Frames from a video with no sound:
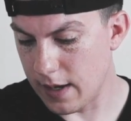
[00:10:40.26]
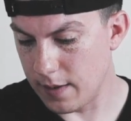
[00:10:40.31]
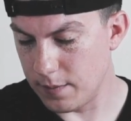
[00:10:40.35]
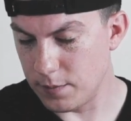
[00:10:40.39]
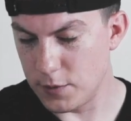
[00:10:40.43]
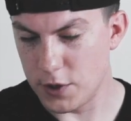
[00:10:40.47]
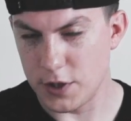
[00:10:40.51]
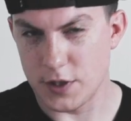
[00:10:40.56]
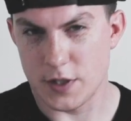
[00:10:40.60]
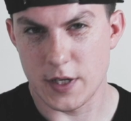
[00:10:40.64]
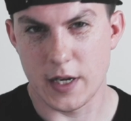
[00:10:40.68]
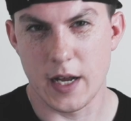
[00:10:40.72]

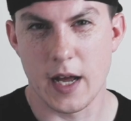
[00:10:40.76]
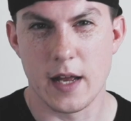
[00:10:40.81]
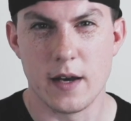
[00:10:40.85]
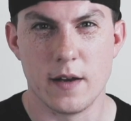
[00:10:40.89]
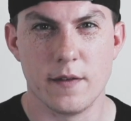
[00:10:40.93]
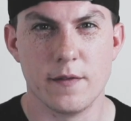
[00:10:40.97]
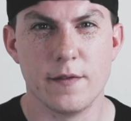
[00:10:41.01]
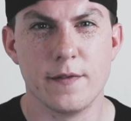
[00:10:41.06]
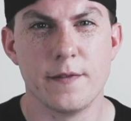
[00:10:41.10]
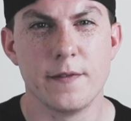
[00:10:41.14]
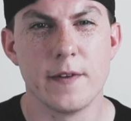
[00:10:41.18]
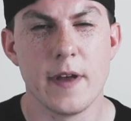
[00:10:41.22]
just to kind
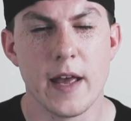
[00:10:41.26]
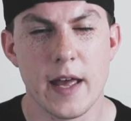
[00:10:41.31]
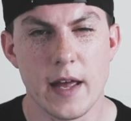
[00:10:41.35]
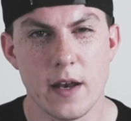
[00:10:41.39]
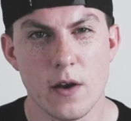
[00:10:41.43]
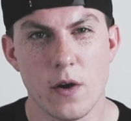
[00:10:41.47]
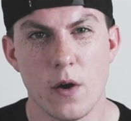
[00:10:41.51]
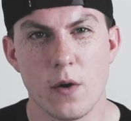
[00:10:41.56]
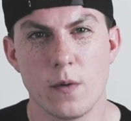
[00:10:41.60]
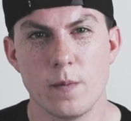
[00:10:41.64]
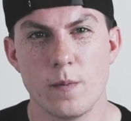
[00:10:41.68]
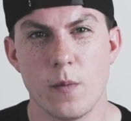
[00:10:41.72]
of hit
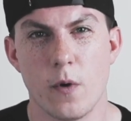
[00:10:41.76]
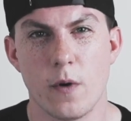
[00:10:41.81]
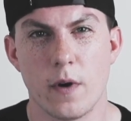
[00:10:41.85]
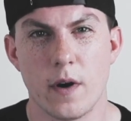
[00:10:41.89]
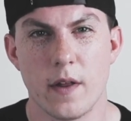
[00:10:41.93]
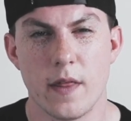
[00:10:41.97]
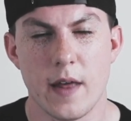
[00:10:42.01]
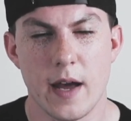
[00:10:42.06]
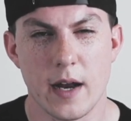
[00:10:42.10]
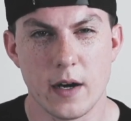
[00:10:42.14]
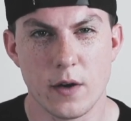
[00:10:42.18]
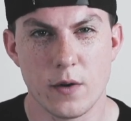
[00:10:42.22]
home more
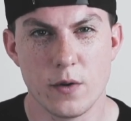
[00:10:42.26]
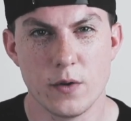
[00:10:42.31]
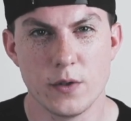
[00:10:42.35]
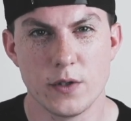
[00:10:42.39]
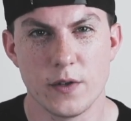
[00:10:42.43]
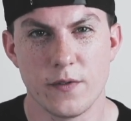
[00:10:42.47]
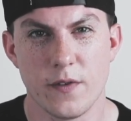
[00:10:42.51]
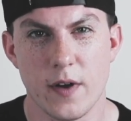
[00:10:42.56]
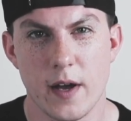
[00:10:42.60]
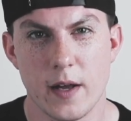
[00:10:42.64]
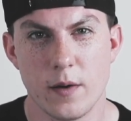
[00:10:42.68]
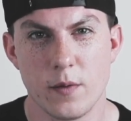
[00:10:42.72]
of that
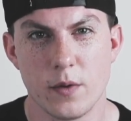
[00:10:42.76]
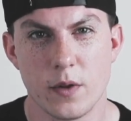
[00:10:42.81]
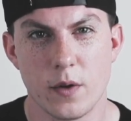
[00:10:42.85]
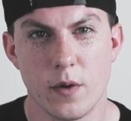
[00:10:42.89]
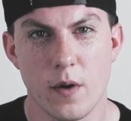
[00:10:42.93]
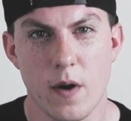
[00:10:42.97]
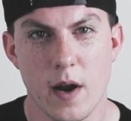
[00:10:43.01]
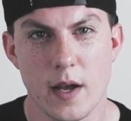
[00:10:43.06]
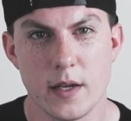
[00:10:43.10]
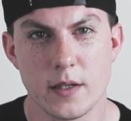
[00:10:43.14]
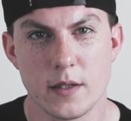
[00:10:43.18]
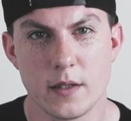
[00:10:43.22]
crucified with
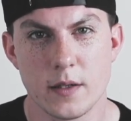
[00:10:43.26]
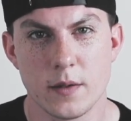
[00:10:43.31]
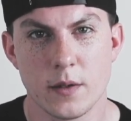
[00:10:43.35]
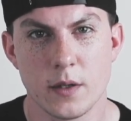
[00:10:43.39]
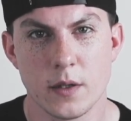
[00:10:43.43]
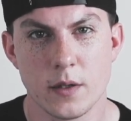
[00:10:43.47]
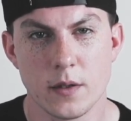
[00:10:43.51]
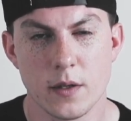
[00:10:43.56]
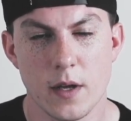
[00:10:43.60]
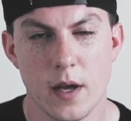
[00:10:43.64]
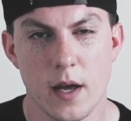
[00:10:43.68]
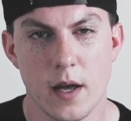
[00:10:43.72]
Christ
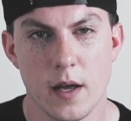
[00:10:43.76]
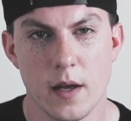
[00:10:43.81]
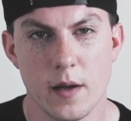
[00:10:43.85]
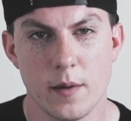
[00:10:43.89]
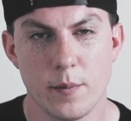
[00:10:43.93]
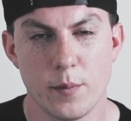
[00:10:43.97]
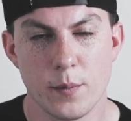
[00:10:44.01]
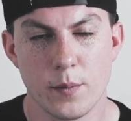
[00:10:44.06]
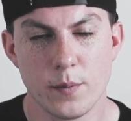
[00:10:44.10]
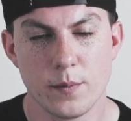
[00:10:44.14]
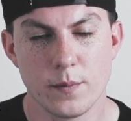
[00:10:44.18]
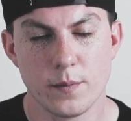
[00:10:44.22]

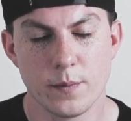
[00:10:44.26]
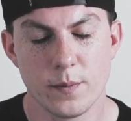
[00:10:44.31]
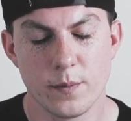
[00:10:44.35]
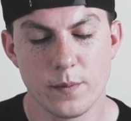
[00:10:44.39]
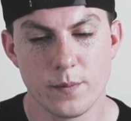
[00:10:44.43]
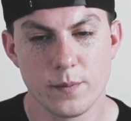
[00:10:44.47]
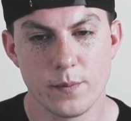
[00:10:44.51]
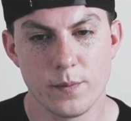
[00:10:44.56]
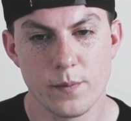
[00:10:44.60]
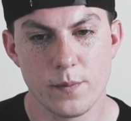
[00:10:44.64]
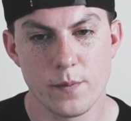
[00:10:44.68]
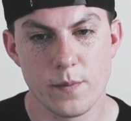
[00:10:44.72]

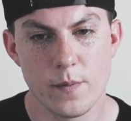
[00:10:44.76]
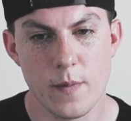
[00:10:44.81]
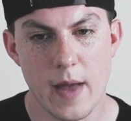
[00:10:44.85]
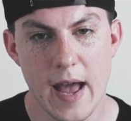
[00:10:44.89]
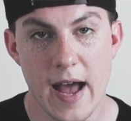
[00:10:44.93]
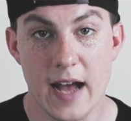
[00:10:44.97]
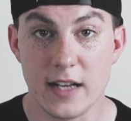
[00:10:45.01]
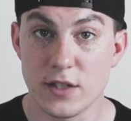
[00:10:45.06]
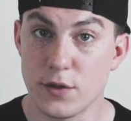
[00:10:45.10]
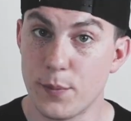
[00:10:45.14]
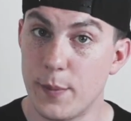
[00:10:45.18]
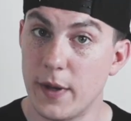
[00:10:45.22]

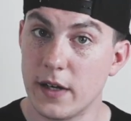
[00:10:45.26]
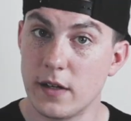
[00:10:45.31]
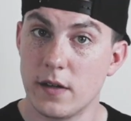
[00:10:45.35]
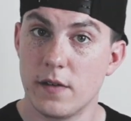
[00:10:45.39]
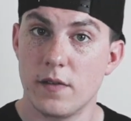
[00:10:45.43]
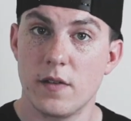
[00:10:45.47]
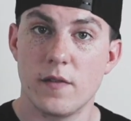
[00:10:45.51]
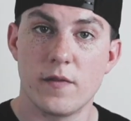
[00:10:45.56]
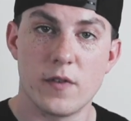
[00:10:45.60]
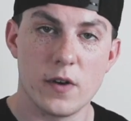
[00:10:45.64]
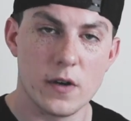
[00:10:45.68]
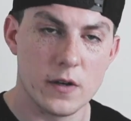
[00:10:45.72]
aspect of
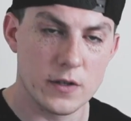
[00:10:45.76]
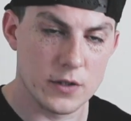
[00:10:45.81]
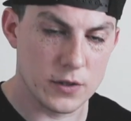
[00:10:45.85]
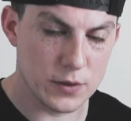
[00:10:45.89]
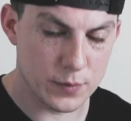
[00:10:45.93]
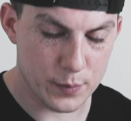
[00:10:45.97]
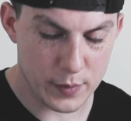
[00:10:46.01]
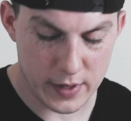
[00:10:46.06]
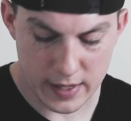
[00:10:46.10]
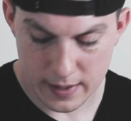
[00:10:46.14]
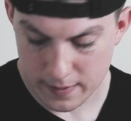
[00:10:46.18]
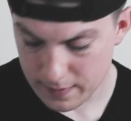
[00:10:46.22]
the verse.
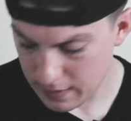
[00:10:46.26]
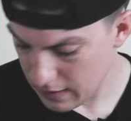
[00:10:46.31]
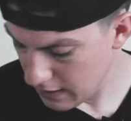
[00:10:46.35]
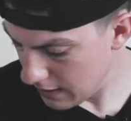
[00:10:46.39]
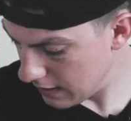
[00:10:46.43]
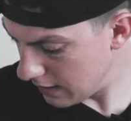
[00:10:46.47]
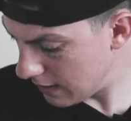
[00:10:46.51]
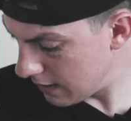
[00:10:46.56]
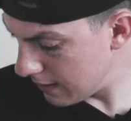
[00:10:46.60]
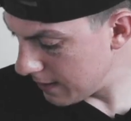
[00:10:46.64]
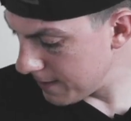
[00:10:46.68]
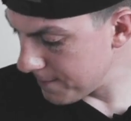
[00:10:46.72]
But
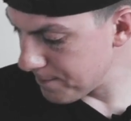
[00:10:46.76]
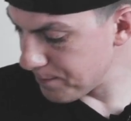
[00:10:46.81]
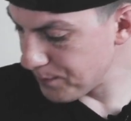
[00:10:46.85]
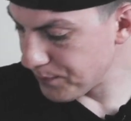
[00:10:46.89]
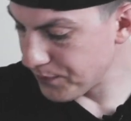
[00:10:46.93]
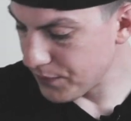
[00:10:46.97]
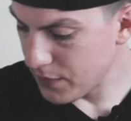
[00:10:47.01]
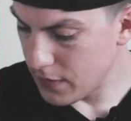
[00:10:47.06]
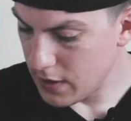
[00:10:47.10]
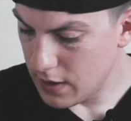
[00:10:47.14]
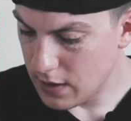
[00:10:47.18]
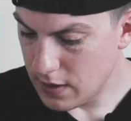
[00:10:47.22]

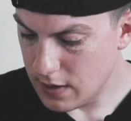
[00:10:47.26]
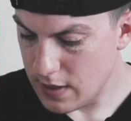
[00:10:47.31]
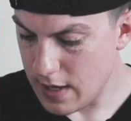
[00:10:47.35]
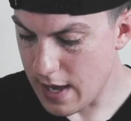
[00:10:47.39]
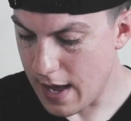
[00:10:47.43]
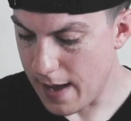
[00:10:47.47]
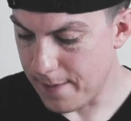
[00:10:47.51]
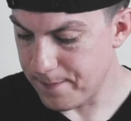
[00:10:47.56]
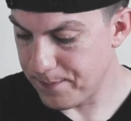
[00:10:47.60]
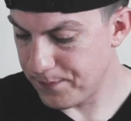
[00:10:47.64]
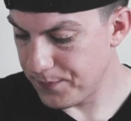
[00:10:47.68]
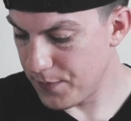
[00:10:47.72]

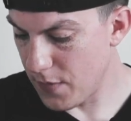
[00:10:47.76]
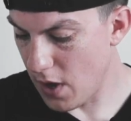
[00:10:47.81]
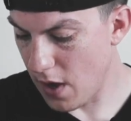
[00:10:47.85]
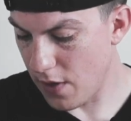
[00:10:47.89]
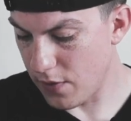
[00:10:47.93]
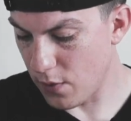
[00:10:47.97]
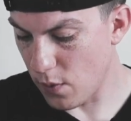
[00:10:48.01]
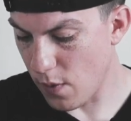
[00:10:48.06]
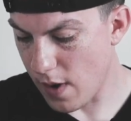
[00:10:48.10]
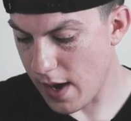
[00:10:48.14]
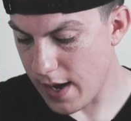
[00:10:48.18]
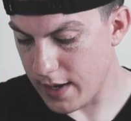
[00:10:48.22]
yeah,
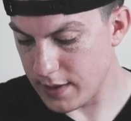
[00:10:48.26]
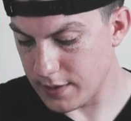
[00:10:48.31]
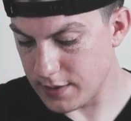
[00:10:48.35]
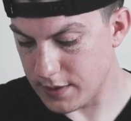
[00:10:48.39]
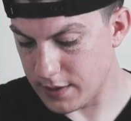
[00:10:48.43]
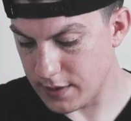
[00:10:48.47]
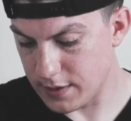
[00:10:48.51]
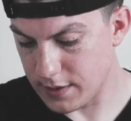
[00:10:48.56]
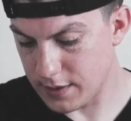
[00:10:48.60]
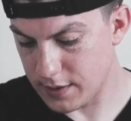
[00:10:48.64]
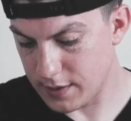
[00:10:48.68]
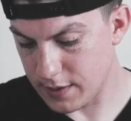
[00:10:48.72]
otherwise
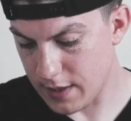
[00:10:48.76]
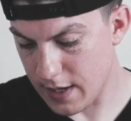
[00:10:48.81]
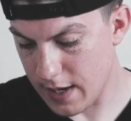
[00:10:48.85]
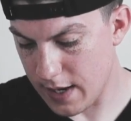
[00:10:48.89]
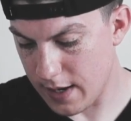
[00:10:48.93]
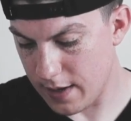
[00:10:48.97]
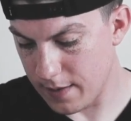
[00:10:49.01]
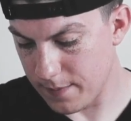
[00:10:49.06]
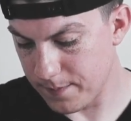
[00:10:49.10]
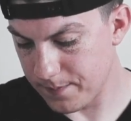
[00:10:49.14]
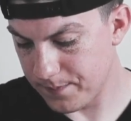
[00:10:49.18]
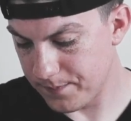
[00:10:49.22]
it's
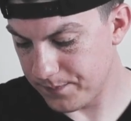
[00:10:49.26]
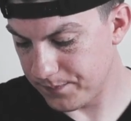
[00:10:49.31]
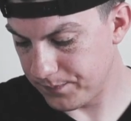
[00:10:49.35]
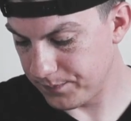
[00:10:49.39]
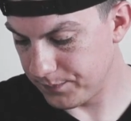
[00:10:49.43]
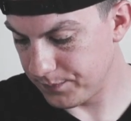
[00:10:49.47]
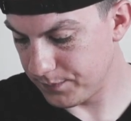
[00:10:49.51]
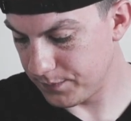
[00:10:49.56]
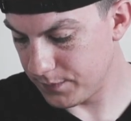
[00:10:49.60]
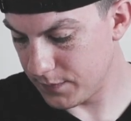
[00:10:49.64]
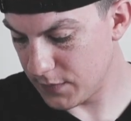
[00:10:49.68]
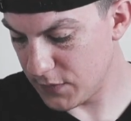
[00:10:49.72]

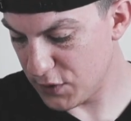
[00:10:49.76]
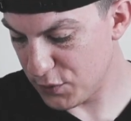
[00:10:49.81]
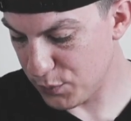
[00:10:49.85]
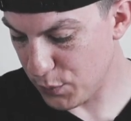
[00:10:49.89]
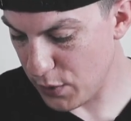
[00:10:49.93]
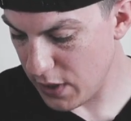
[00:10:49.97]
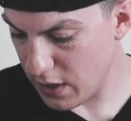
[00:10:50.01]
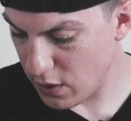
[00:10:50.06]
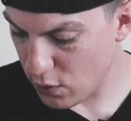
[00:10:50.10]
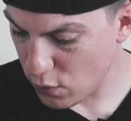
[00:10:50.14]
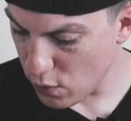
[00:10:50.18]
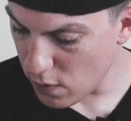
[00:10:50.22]

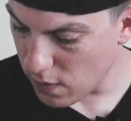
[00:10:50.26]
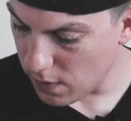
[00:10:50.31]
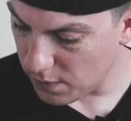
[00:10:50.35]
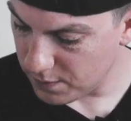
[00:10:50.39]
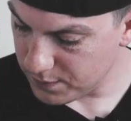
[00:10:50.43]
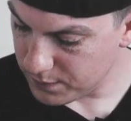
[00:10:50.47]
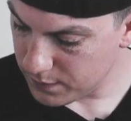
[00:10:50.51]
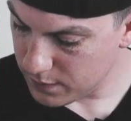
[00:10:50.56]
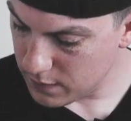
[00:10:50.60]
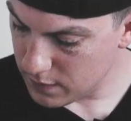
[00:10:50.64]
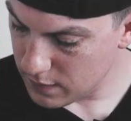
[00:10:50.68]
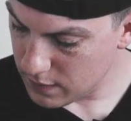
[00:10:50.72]
pretty cool.
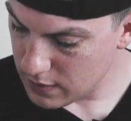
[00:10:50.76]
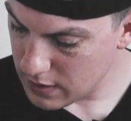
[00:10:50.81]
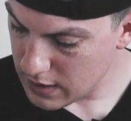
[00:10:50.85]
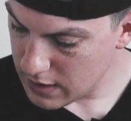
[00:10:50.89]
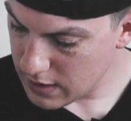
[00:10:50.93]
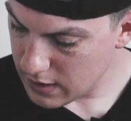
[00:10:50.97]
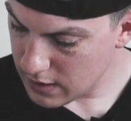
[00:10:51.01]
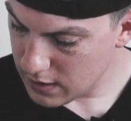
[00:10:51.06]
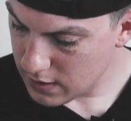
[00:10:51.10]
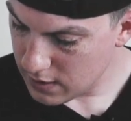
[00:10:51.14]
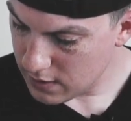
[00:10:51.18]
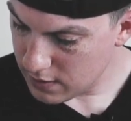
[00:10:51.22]

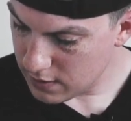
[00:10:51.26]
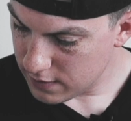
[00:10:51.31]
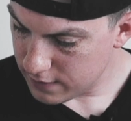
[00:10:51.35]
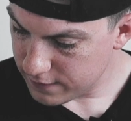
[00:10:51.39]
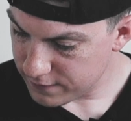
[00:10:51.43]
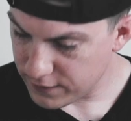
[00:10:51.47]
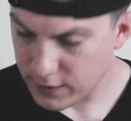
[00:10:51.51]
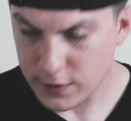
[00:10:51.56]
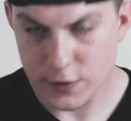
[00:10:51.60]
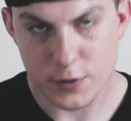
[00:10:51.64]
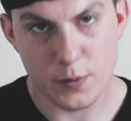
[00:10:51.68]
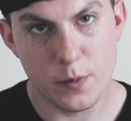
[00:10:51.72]

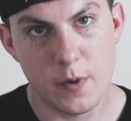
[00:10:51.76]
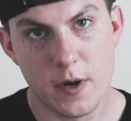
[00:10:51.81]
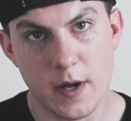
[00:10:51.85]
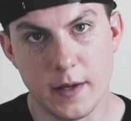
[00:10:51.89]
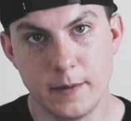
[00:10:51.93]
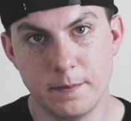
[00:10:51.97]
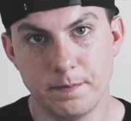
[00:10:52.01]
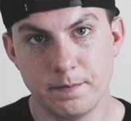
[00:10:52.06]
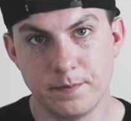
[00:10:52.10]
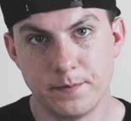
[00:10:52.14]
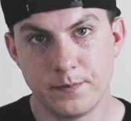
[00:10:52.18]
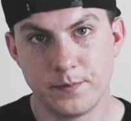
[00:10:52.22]
First
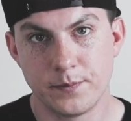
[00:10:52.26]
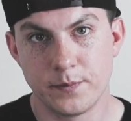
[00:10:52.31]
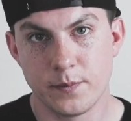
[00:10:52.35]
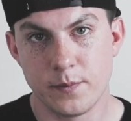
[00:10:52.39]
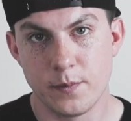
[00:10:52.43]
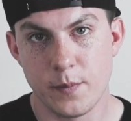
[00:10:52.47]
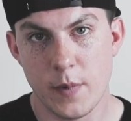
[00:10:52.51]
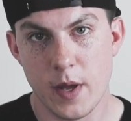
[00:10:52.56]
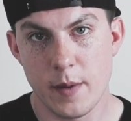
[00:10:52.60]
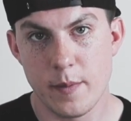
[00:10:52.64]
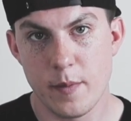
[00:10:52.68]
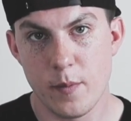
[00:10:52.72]
one,
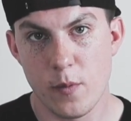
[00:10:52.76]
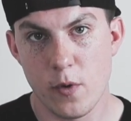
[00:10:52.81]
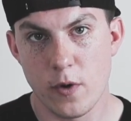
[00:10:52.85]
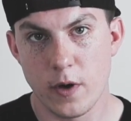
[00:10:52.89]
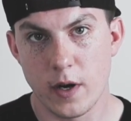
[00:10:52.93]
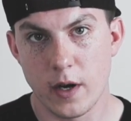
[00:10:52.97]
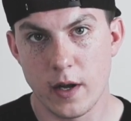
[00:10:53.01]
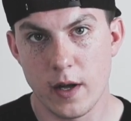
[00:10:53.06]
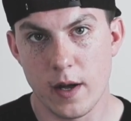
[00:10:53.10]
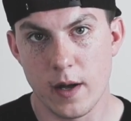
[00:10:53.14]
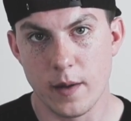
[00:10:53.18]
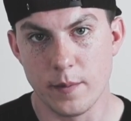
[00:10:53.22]
maybe more
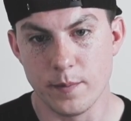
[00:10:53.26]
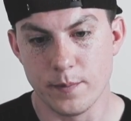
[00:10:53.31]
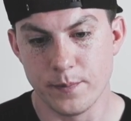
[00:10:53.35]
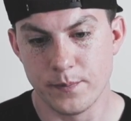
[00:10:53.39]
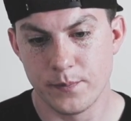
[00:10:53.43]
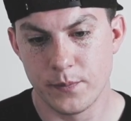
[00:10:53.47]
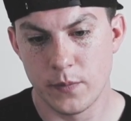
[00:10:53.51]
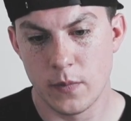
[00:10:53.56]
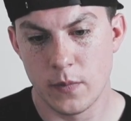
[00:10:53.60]
to come.